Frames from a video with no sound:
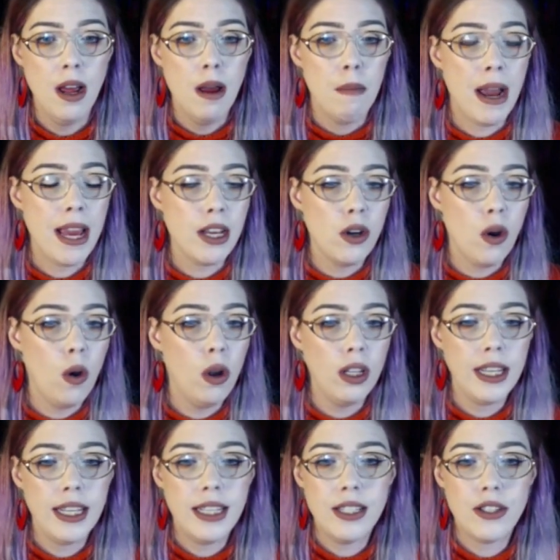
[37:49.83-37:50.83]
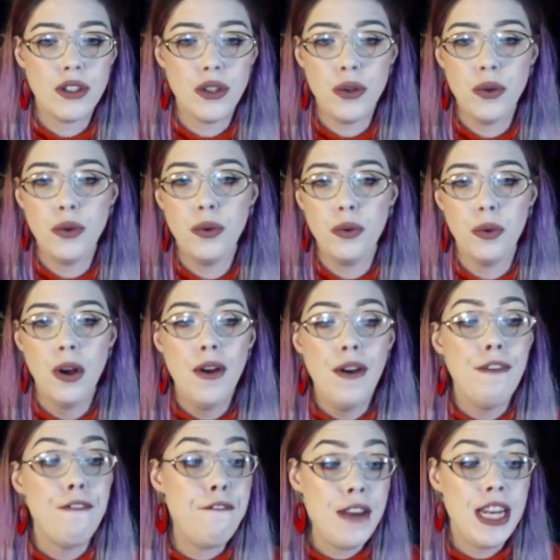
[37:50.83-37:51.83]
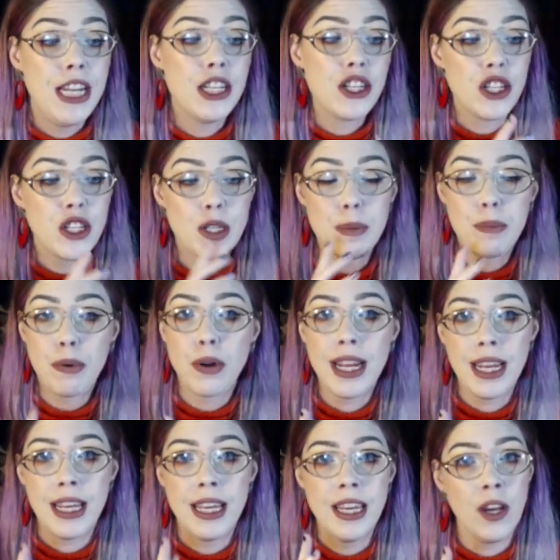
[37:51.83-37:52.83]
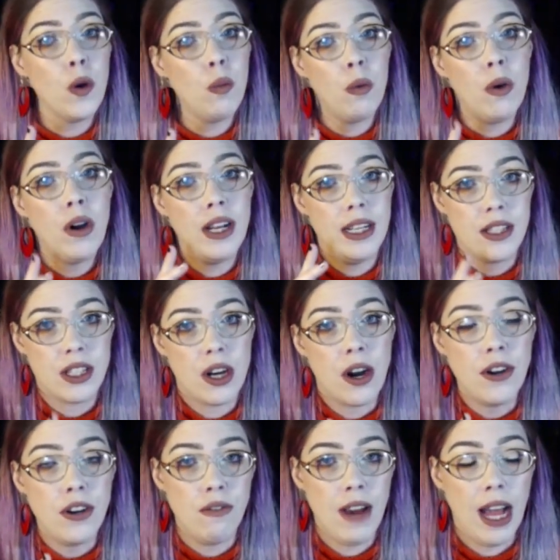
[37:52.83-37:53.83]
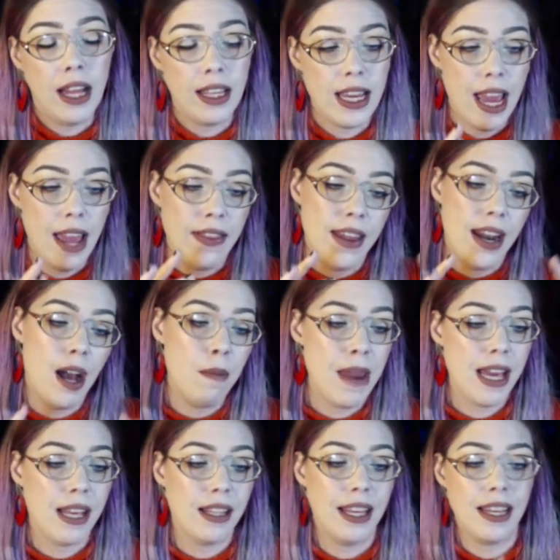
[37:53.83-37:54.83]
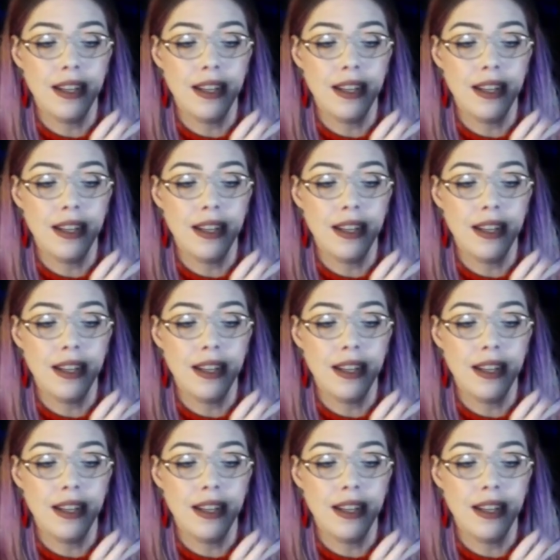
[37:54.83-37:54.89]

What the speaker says: My goal is to finish Spring Year 1 in Stardew Valley, and then I'll make